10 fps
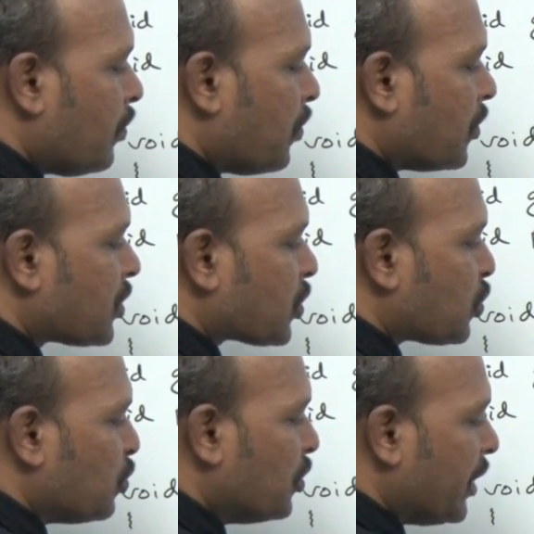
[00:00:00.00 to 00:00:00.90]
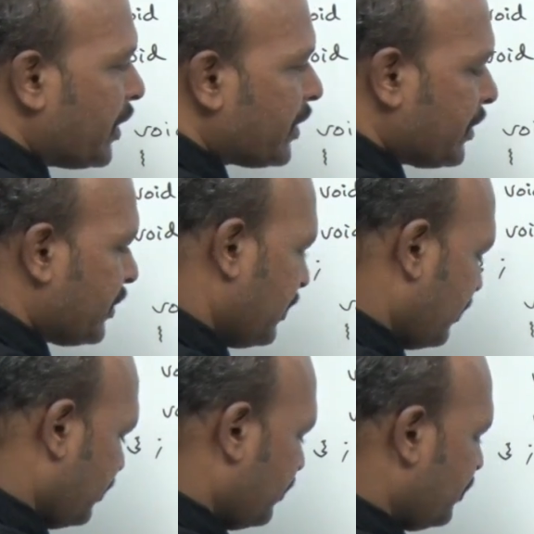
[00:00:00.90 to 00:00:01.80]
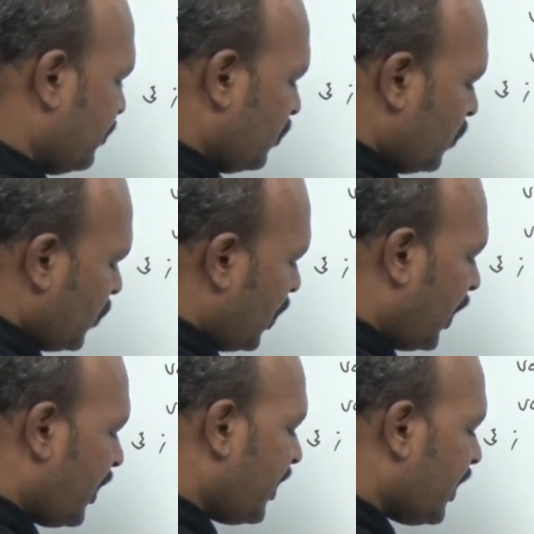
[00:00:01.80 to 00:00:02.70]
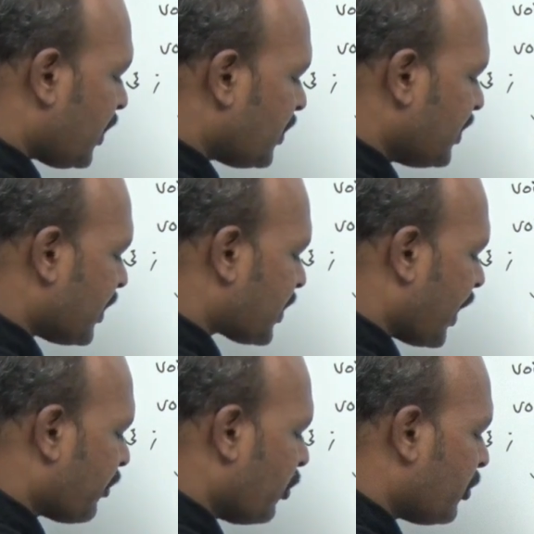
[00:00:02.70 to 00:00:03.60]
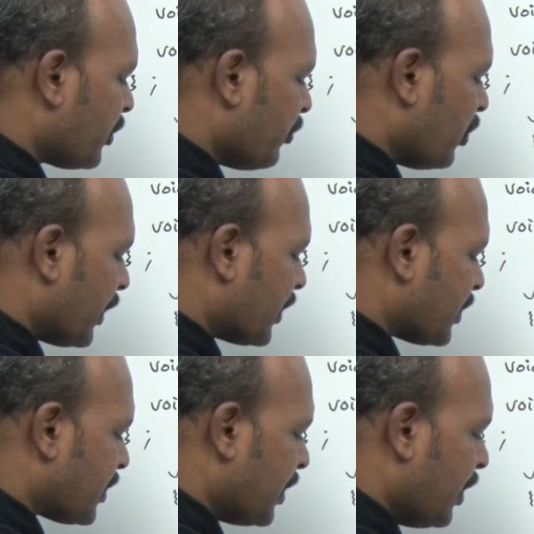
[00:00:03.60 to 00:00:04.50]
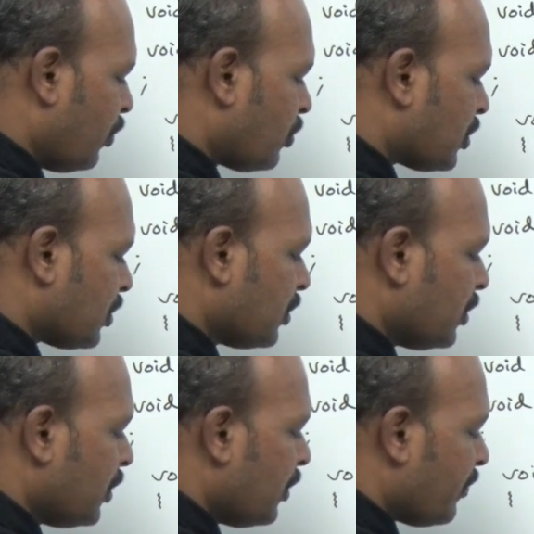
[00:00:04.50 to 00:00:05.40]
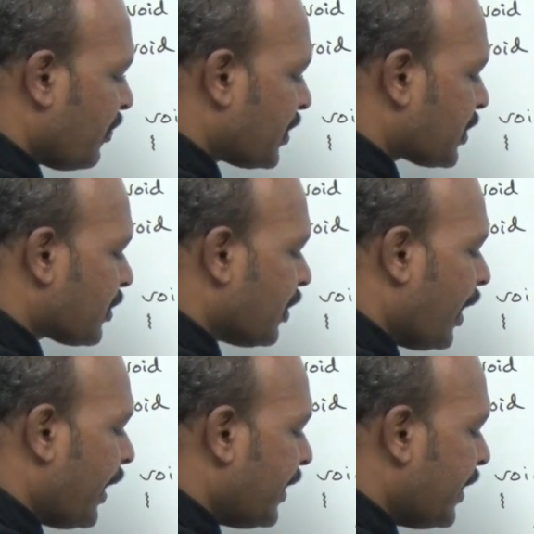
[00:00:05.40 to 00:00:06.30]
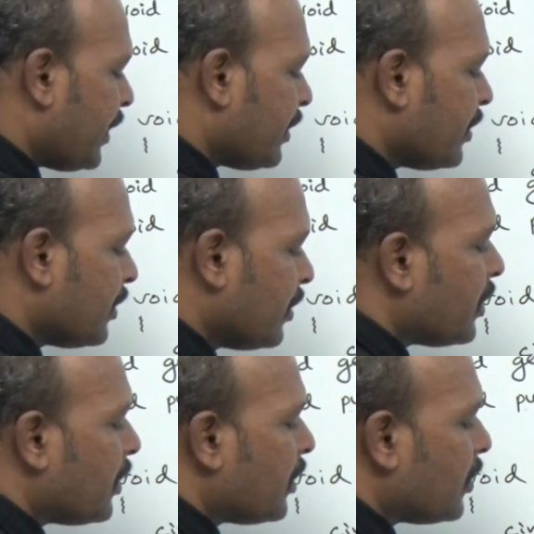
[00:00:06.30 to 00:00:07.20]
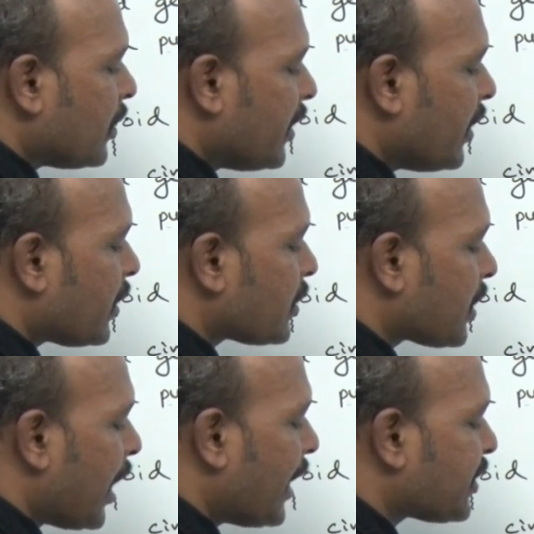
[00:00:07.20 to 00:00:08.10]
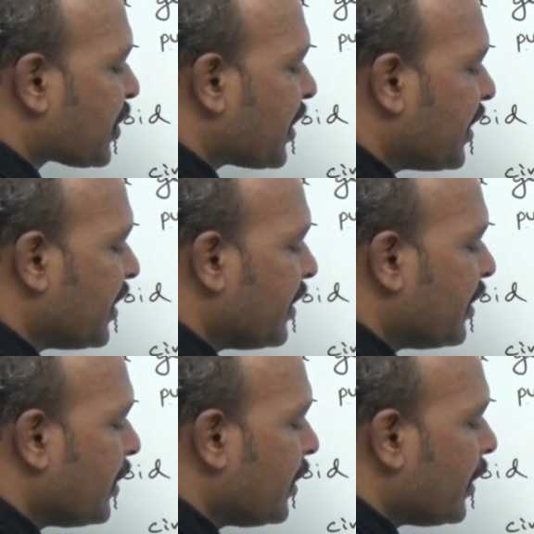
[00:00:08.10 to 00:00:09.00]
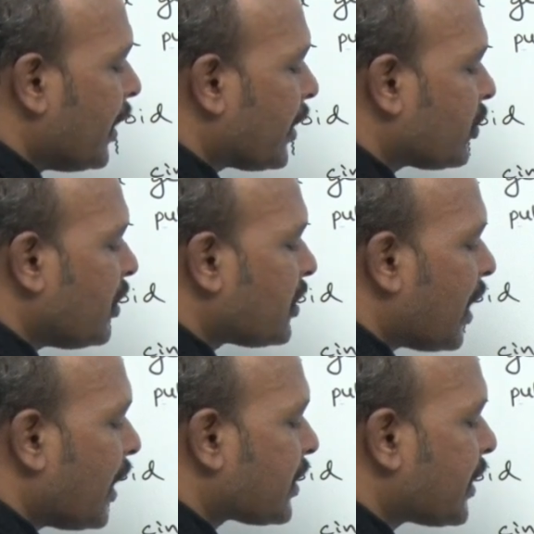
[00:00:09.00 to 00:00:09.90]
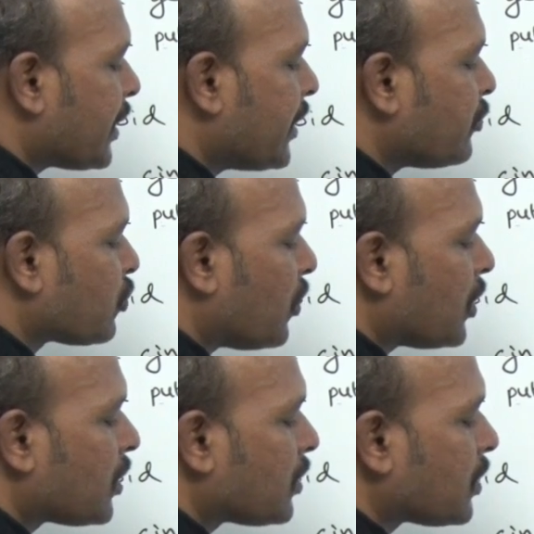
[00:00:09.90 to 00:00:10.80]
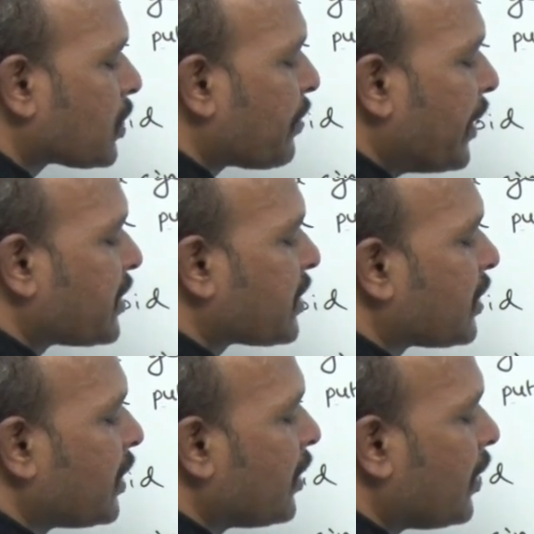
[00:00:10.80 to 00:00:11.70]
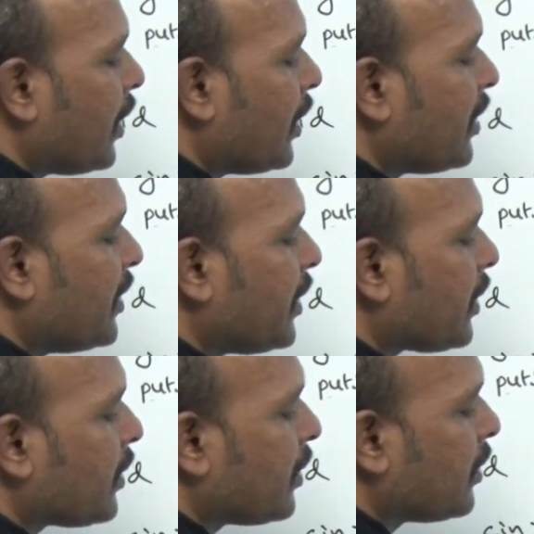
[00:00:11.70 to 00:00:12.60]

put student, and here just I am going to give like this, cout first id, here slash t. Actually slash t gives what? Space. And here